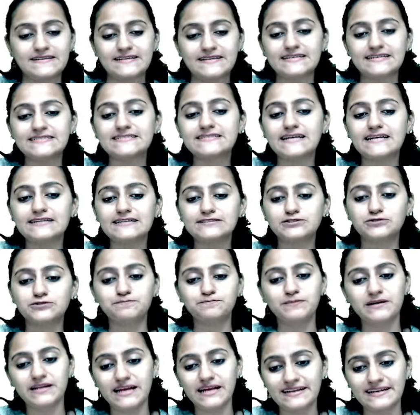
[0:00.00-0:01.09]
Kiska
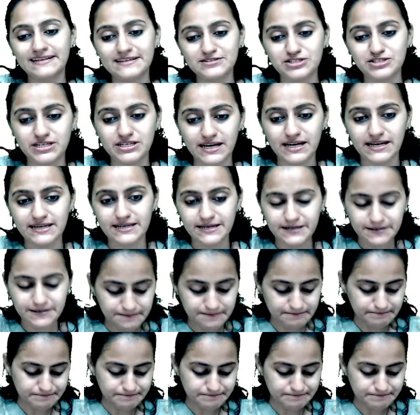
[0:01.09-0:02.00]
super antigen hai ye?